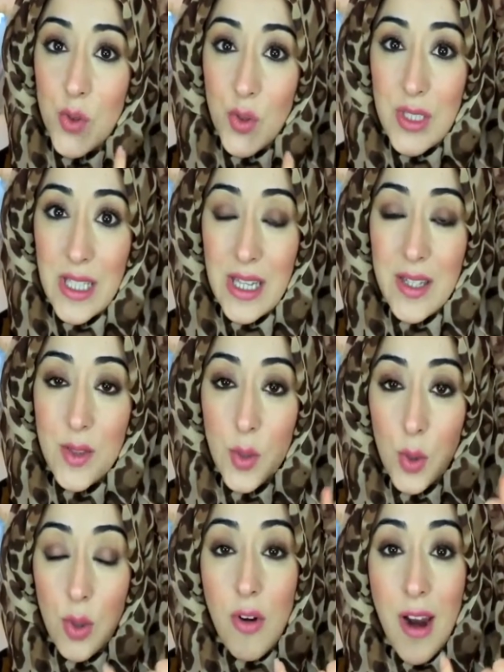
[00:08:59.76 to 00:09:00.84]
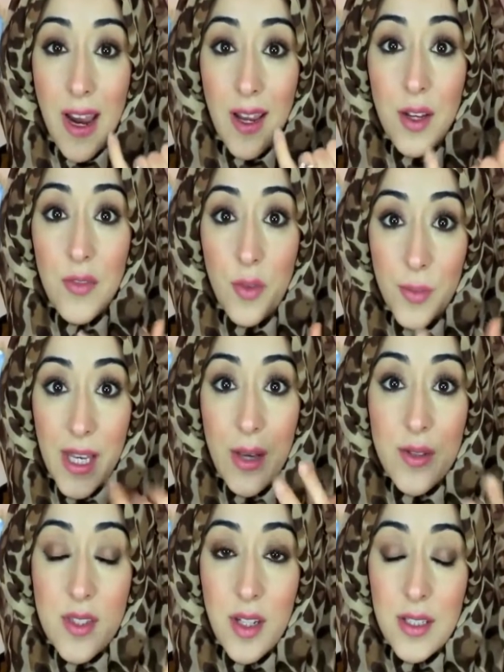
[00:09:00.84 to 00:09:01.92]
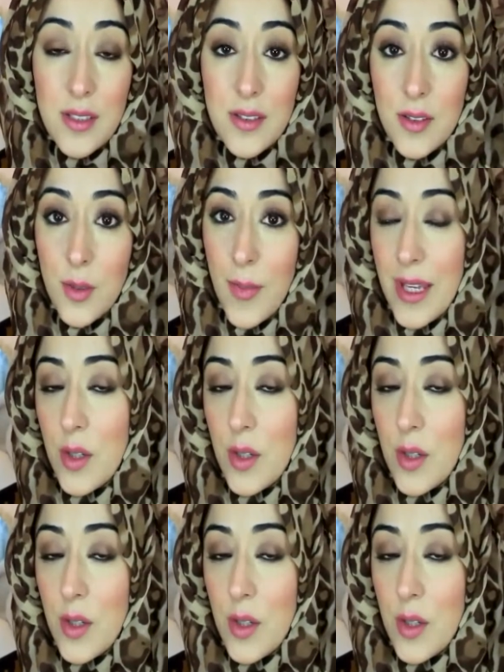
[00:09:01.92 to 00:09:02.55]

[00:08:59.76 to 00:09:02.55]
cause your teeth to crack from the outside. And